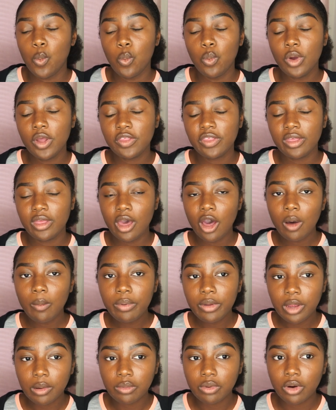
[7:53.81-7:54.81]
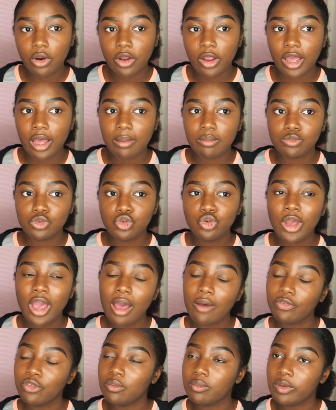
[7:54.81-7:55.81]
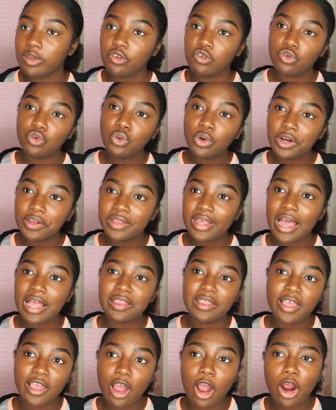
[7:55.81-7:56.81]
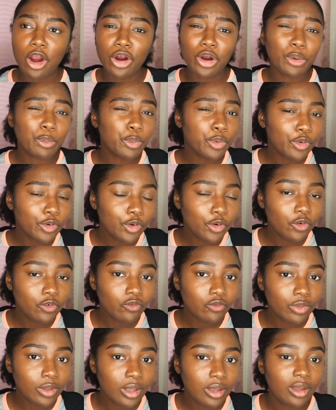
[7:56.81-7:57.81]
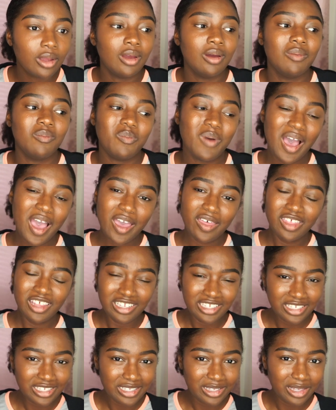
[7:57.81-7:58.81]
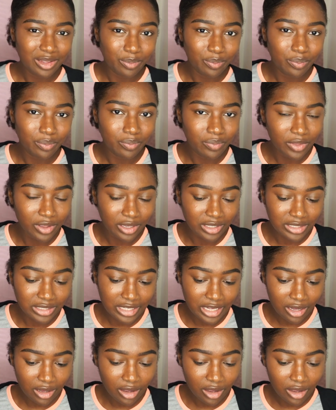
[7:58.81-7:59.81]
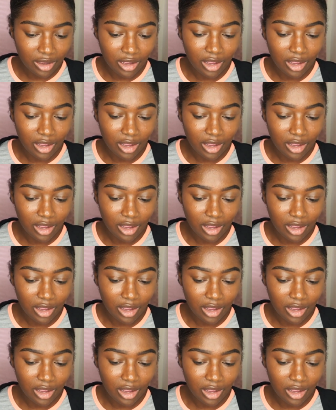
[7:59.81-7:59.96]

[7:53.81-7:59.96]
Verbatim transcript: with the LPN programs, you have to make sure that they are approved by the, the, the state